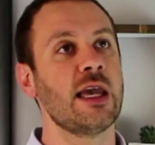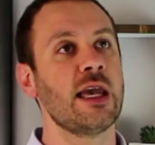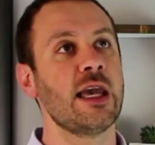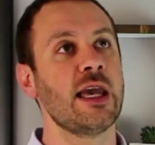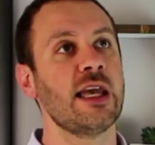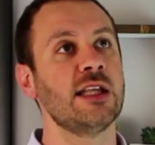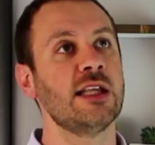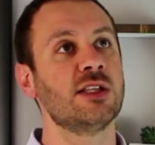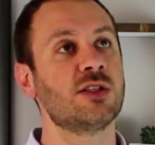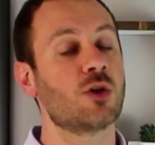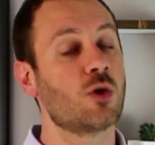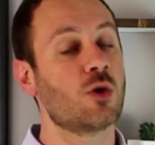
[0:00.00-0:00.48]

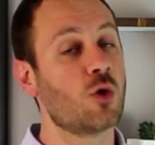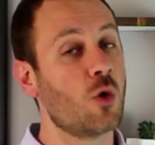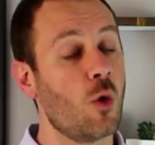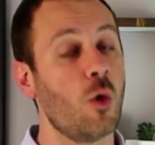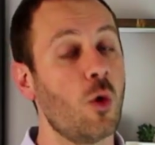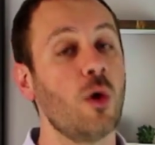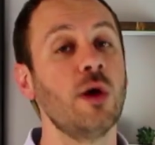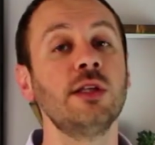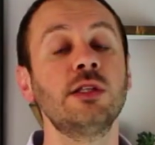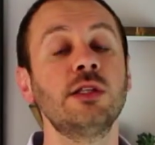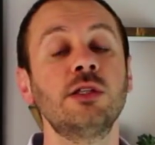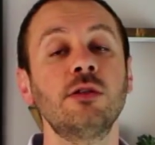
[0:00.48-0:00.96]
It's
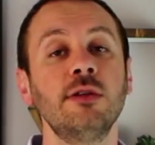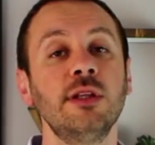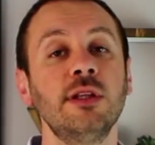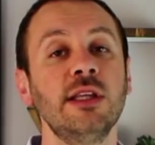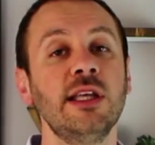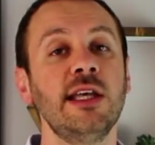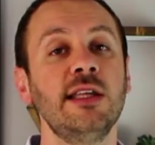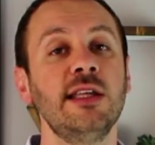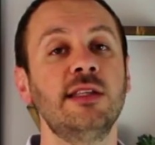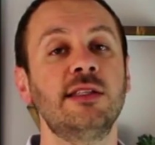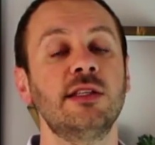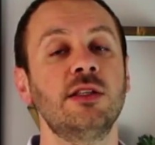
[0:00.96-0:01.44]
going to
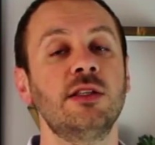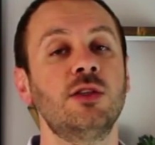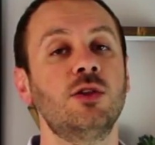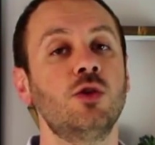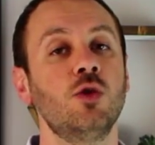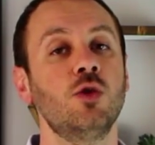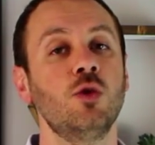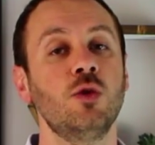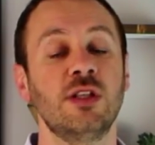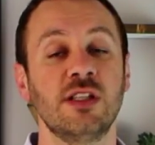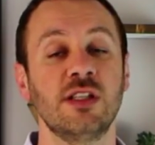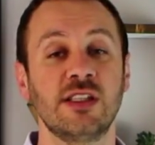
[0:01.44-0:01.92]
lead
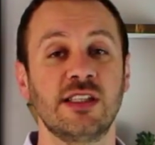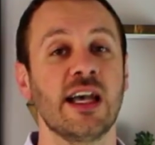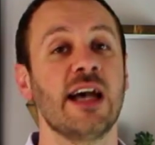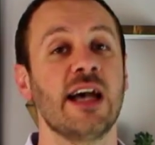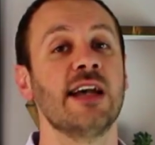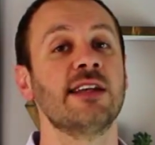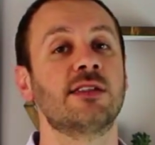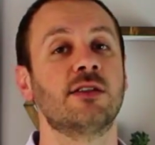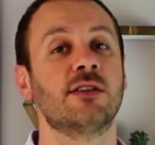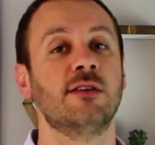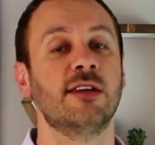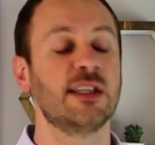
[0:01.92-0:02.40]
to
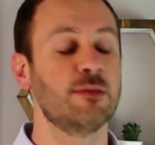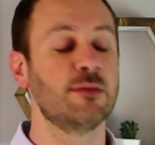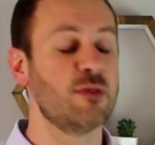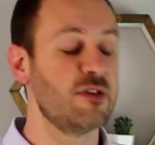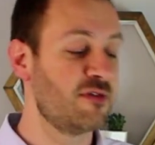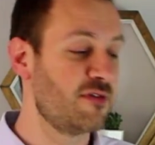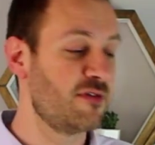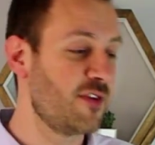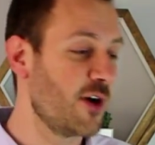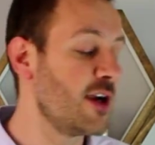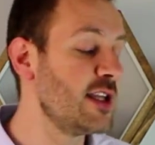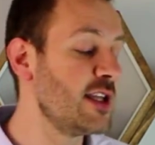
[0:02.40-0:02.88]
disaster. It can be
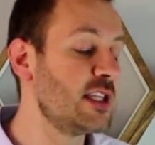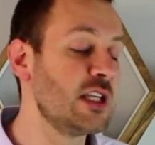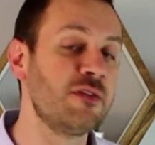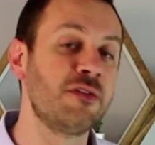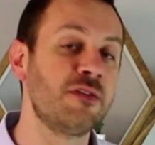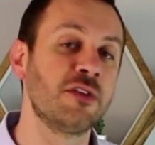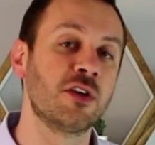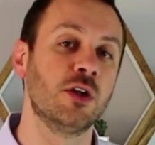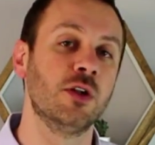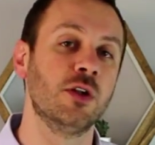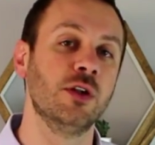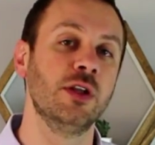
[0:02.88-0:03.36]
very
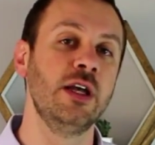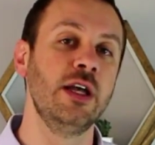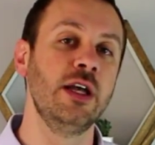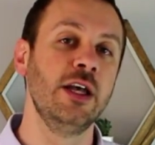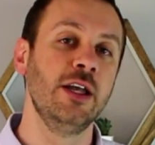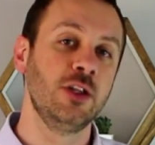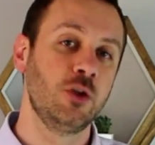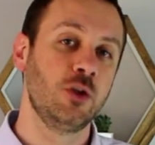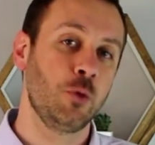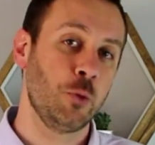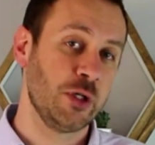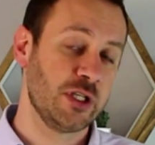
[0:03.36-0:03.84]
difficult
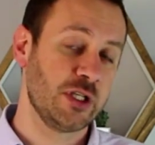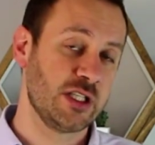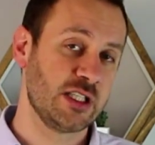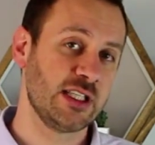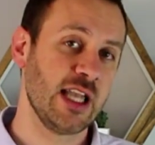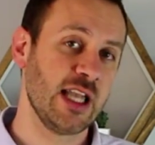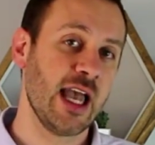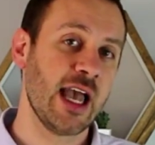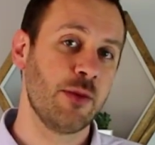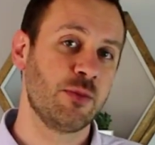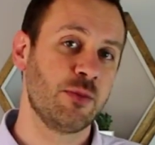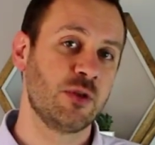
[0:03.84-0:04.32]
to
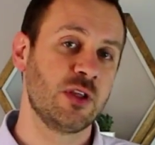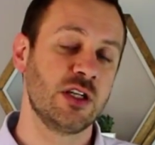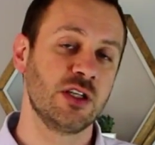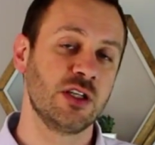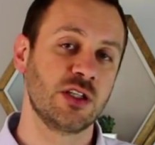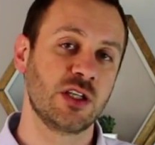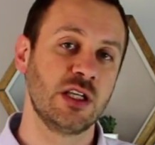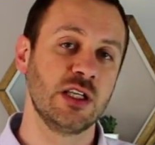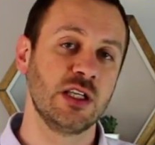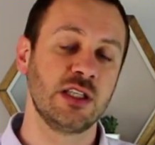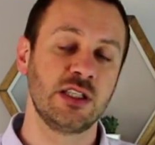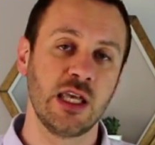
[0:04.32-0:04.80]
accept that
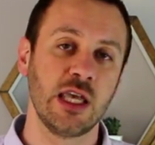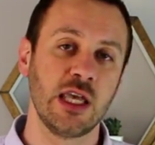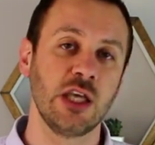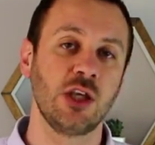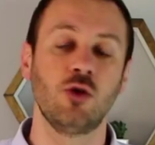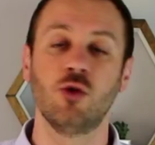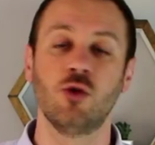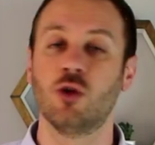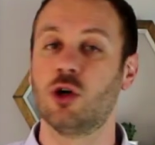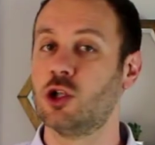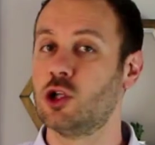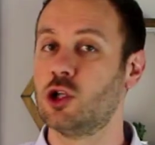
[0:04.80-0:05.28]
it's going to
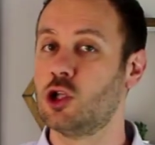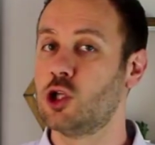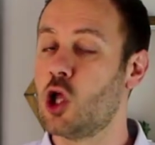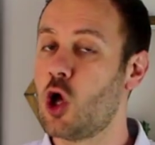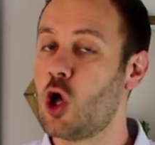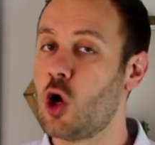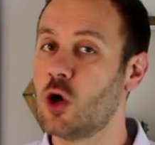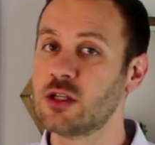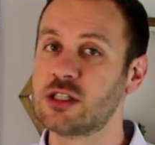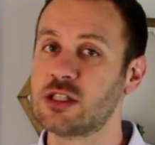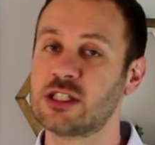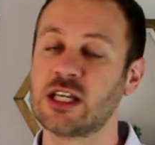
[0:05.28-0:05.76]
take you a
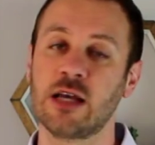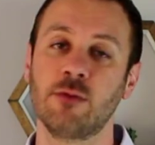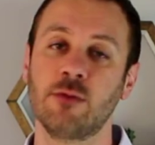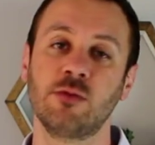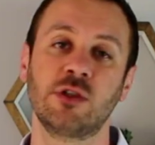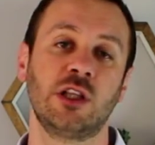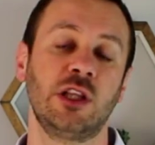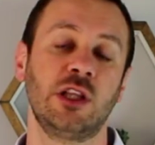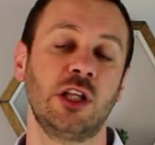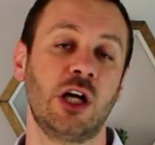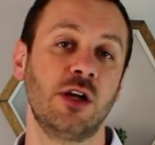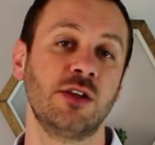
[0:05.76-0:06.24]
long time
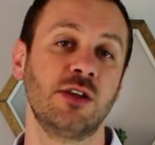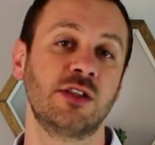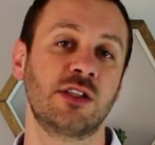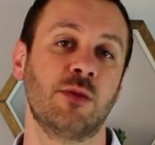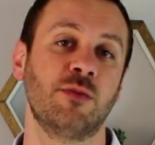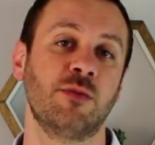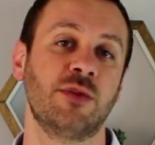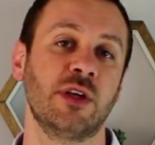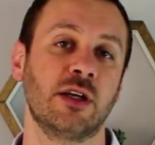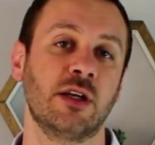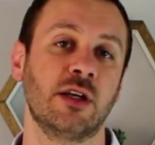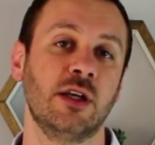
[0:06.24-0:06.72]
to learn
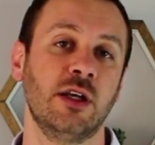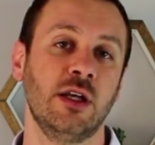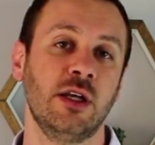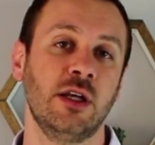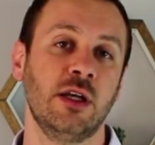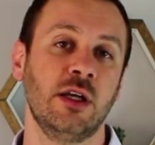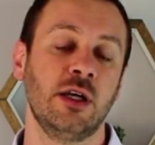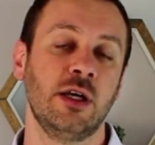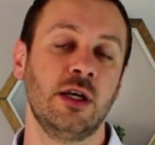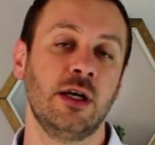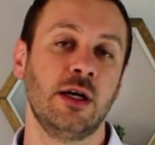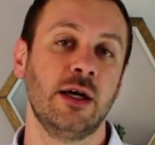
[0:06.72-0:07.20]
something.
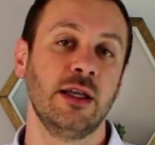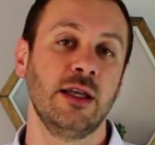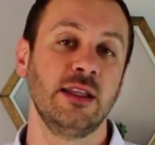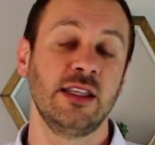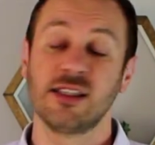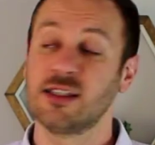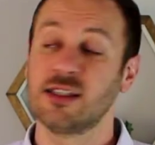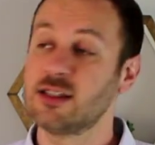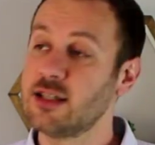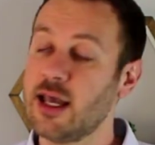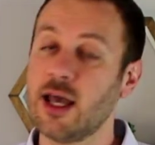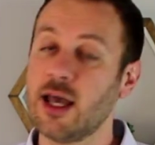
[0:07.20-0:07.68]
It
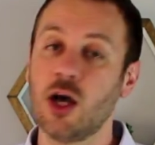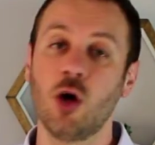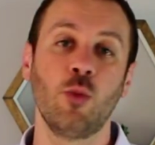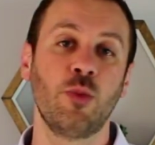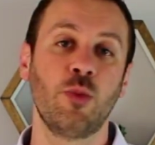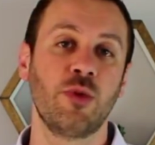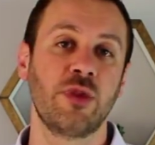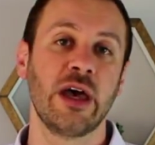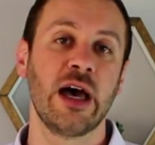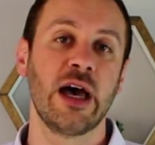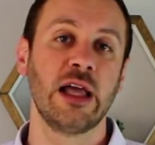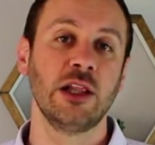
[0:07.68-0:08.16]
doesn't
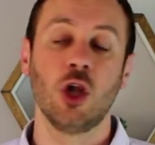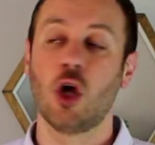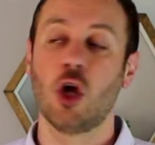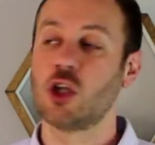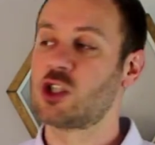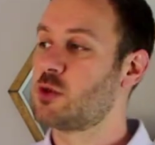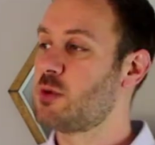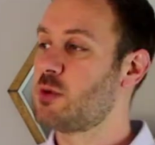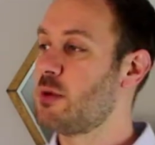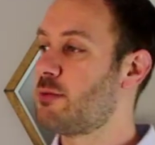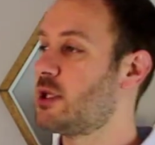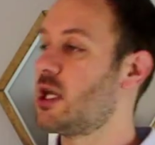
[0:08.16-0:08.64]
help that
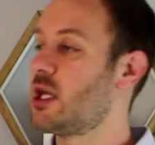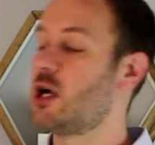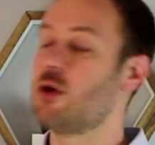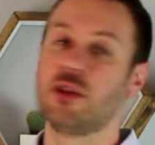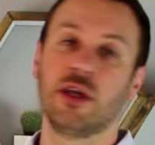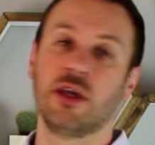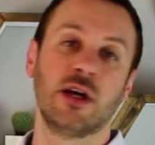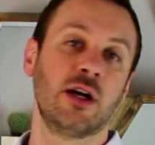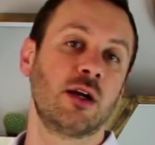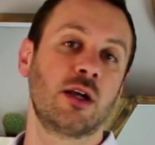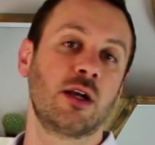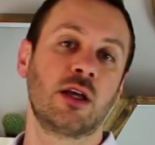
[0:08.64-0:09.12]
lots of people out
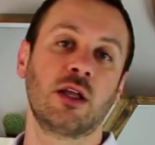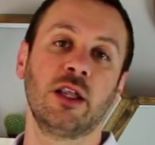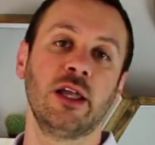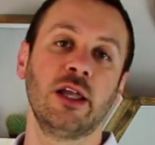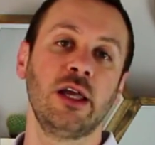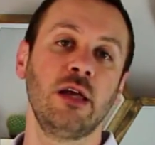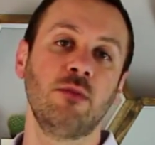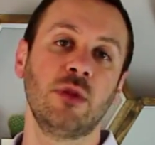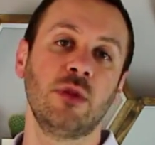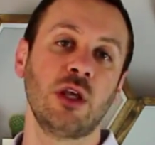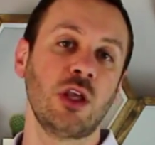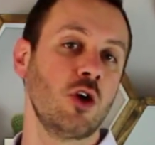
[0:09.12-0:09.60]
there
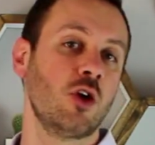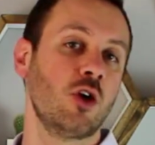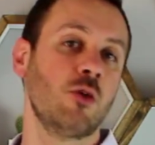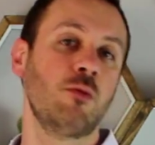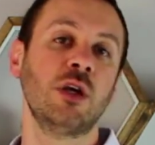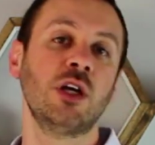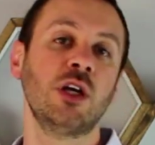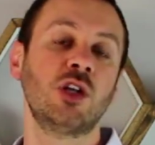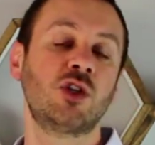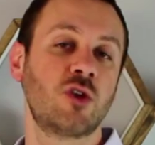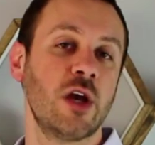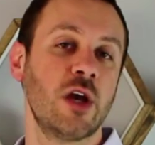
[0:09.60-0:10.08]
claim that you can
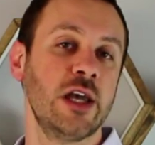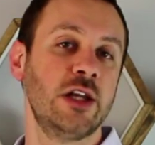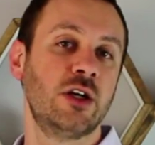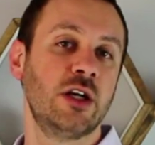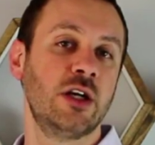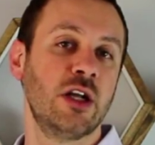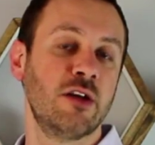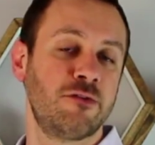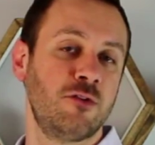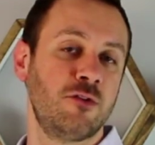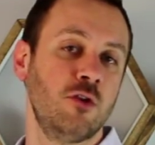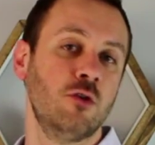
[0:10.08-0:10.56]
be a trader
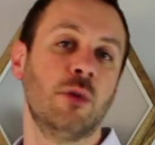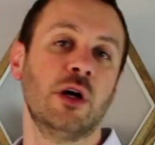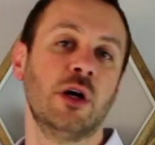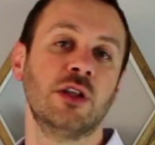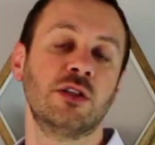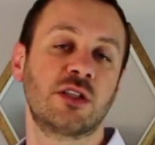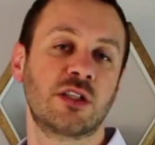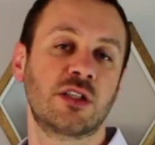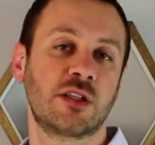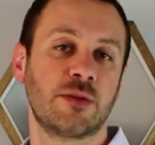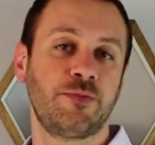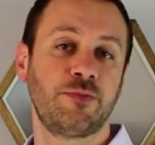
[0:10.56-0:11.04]
in a few
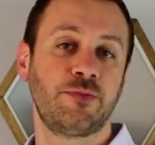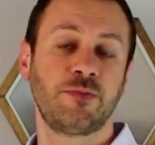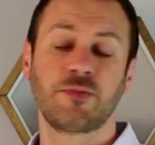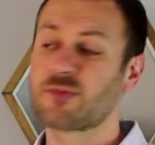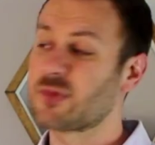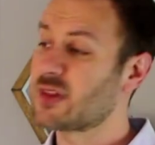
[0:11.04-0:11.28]
months.